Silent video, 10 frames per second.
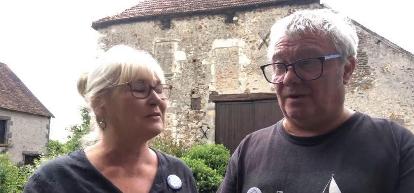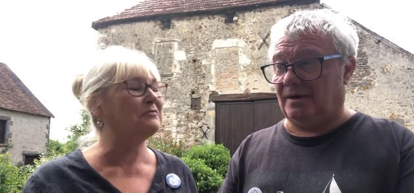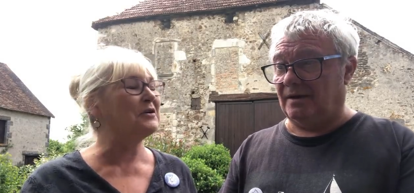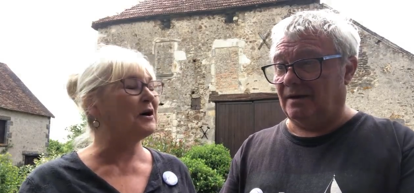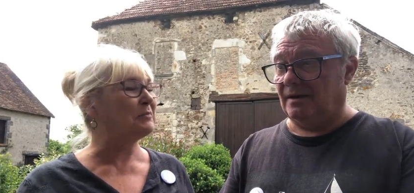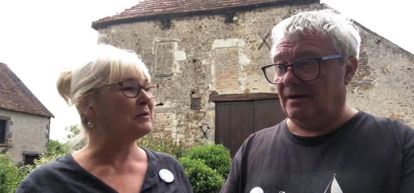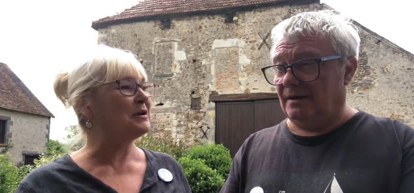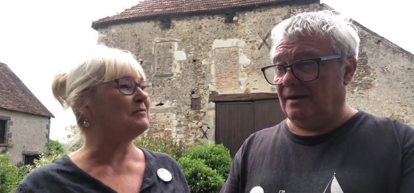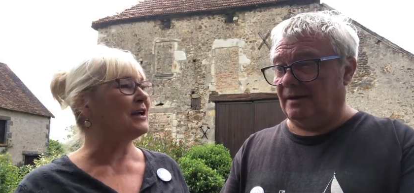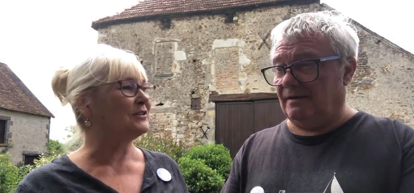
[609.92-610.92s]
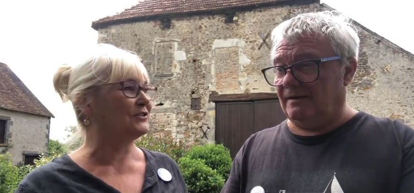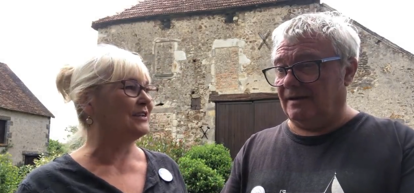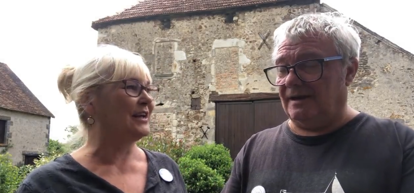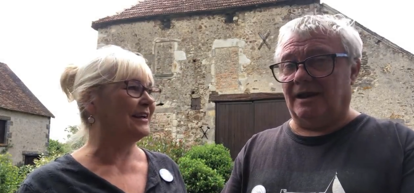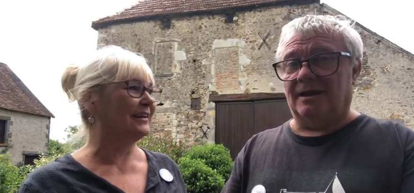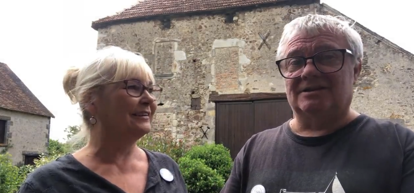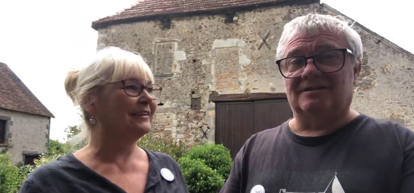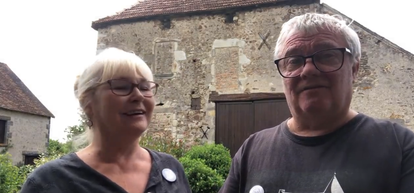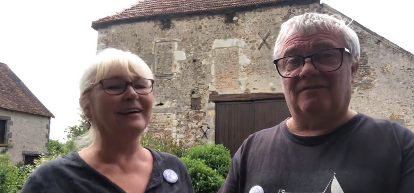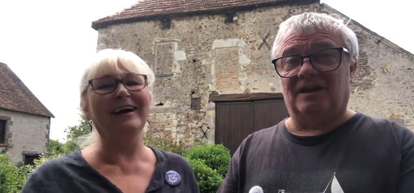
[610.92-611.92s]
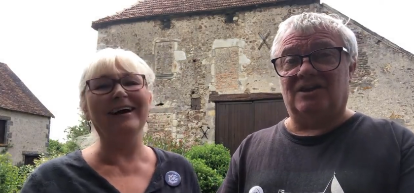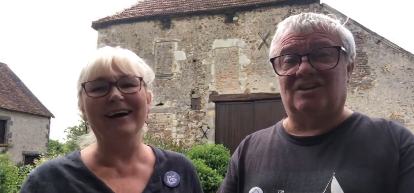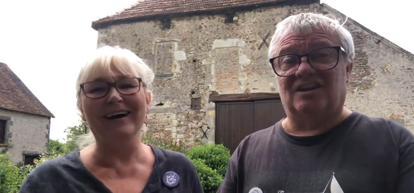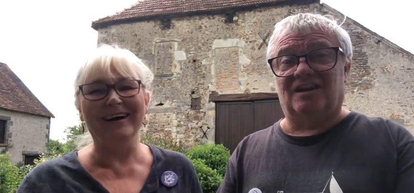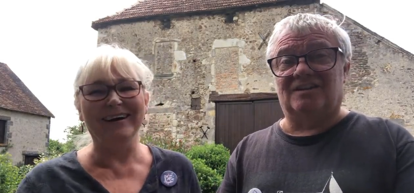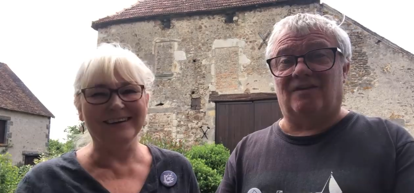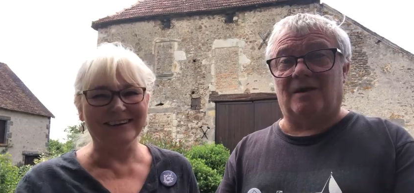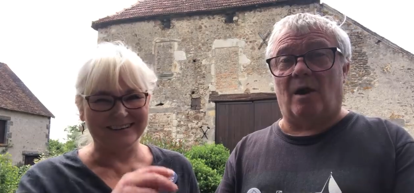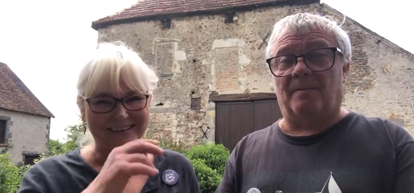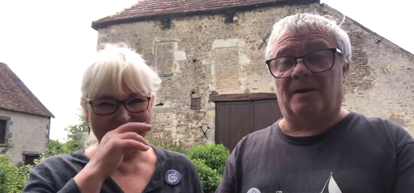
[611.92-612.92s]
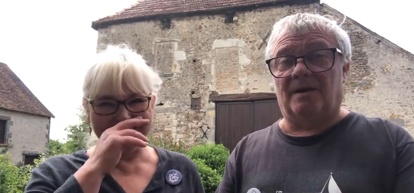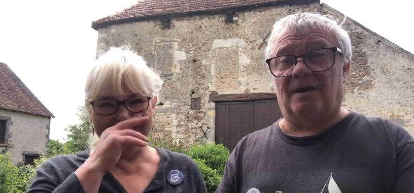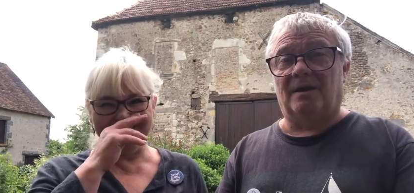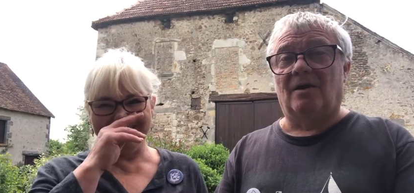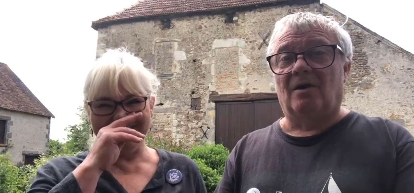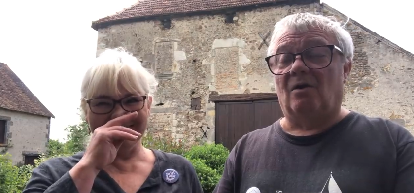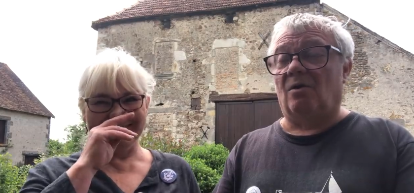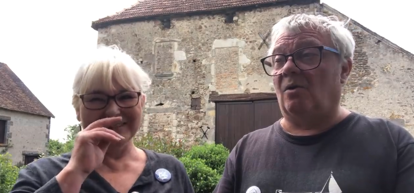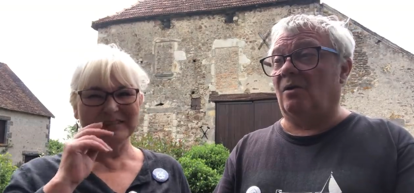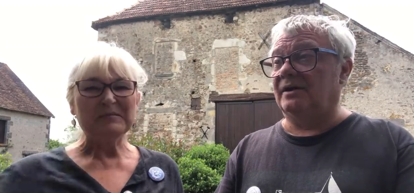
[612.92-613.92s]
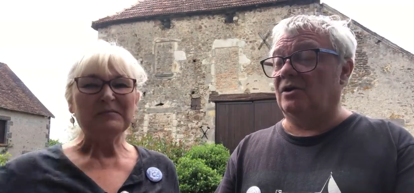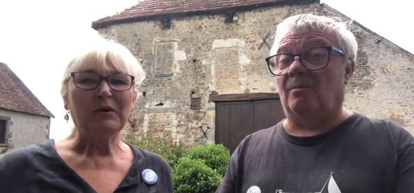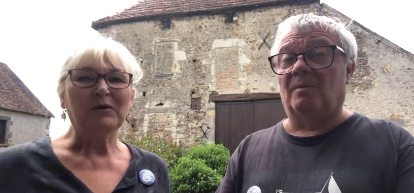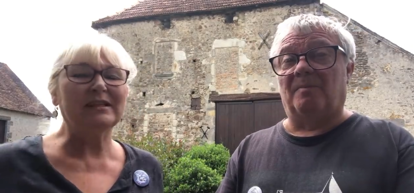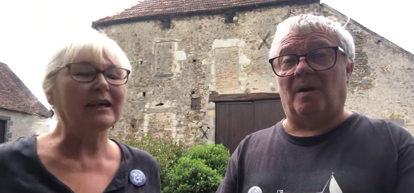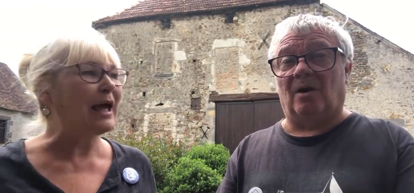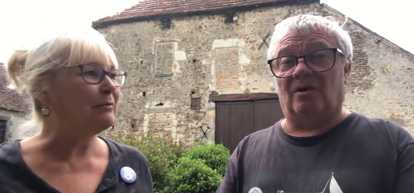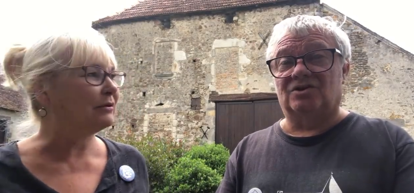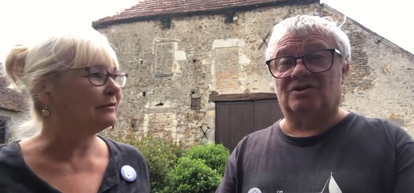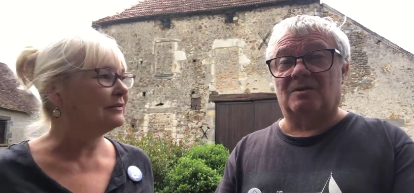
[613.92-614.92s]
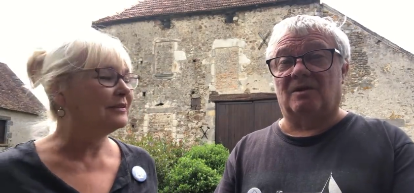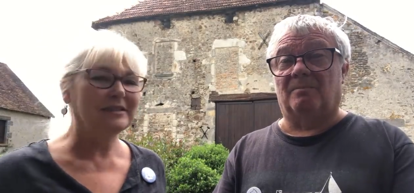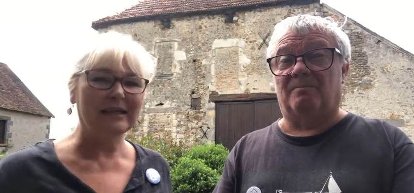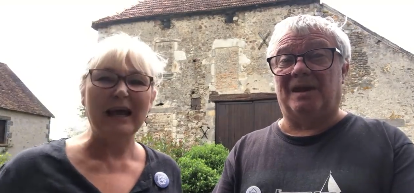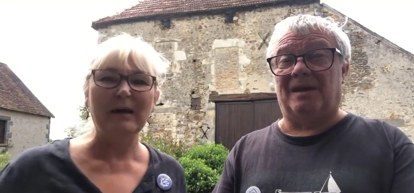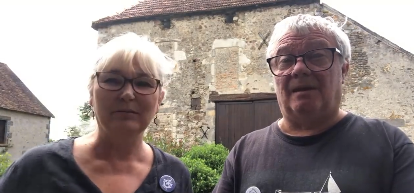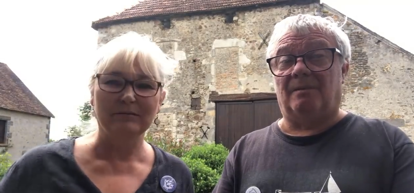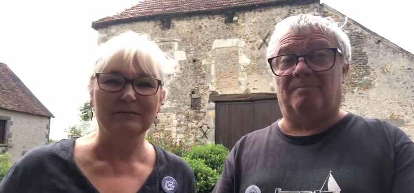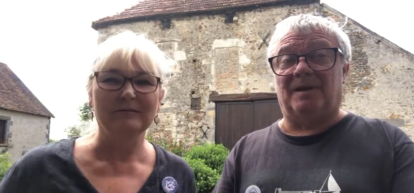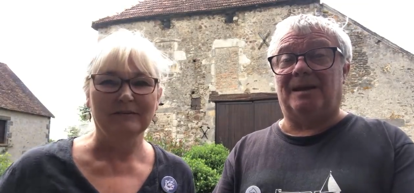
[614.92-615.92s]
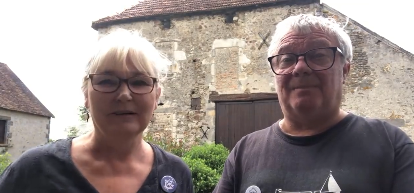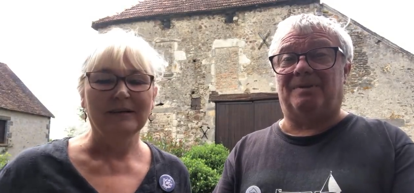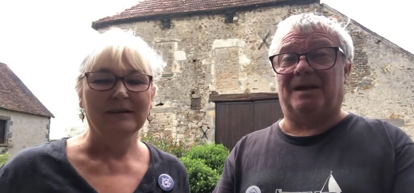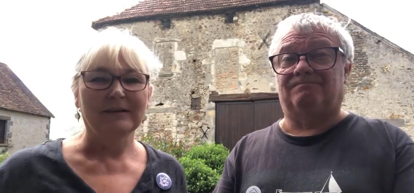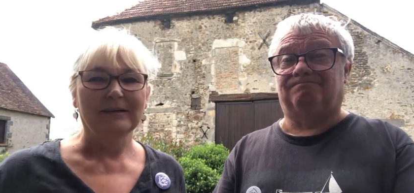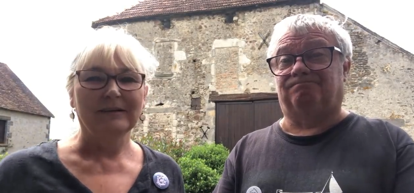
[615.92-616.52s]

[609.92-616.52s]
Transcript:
Speaker 1: he was a
Speaker 2: VIP of yesteryear. He's
Speaker 1: the yesteryear's VIP, or in common Celeb. parlance, the Celeb. Biggie, Billy Big